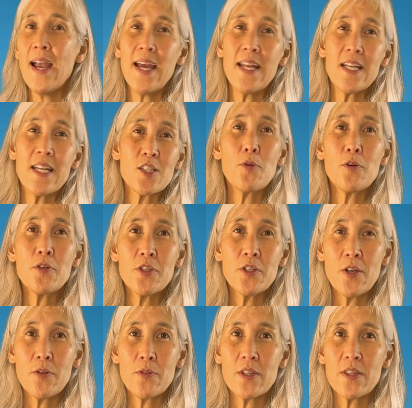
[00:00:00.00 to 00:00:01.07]
And it's important to
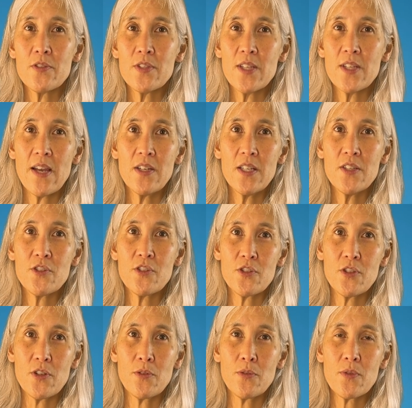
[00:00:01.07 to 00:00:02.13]
note that there's evidence to
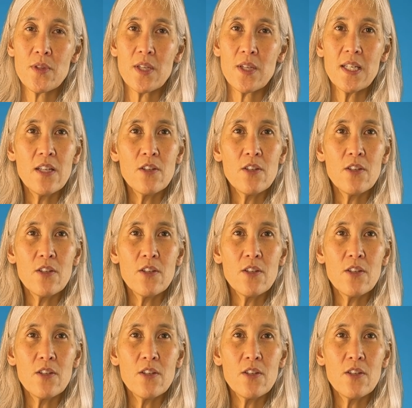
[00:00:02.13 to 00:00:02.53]
show that